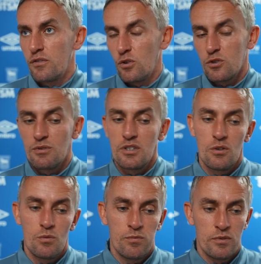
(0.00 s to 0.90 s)
Of course, we
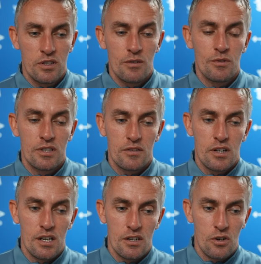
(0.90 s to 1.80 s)
know, when you have
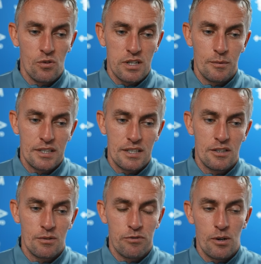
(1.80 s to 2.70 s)
a couple of goals that we
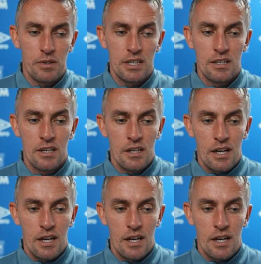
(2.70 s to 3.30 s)
did, they're probably